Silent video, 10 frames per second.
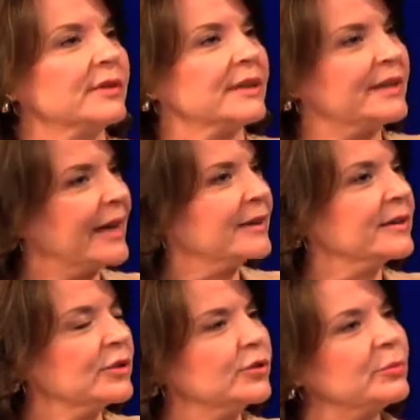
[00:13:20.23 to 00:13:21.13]
get in
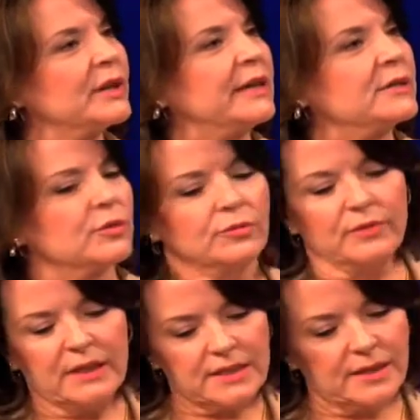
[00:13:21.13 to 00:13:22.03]
a good place, or
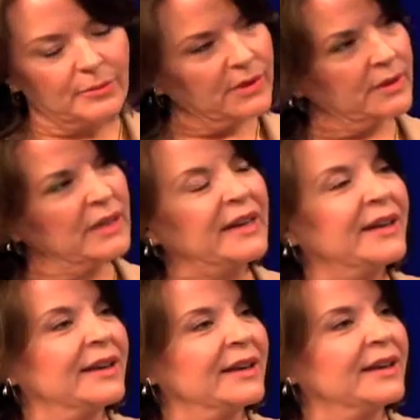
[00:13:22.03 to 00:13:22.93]
read something
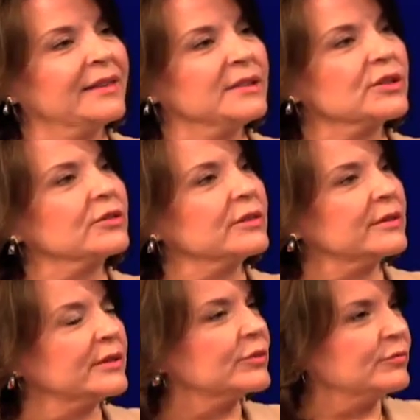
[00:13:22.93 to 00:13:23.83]
that's
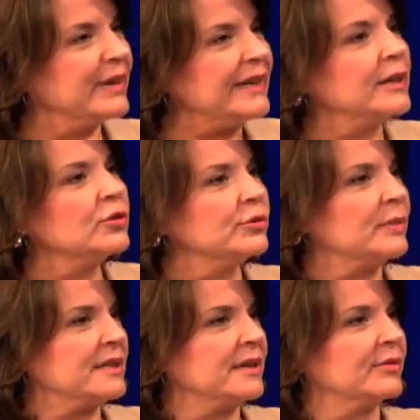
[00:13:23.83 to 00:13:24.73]
gonna, reading good
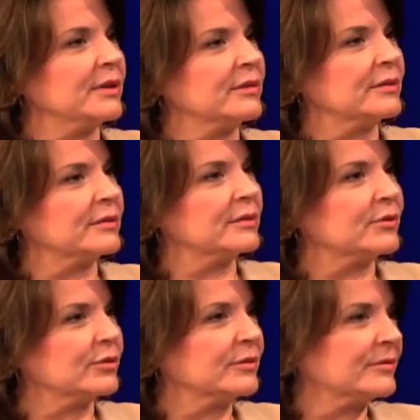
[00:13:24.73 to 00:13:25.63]
material,
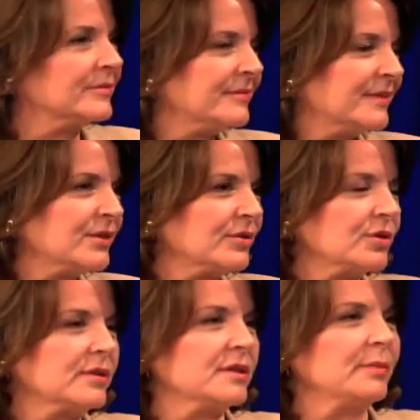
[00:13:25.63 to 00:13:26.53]
or, so
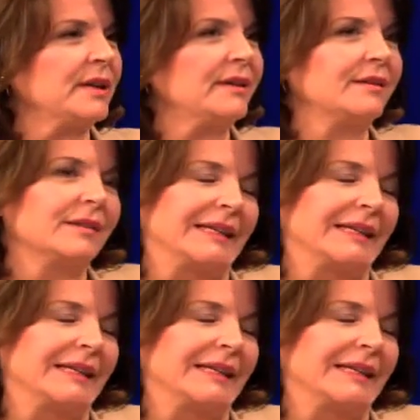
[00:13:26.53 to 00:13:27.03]
there's many.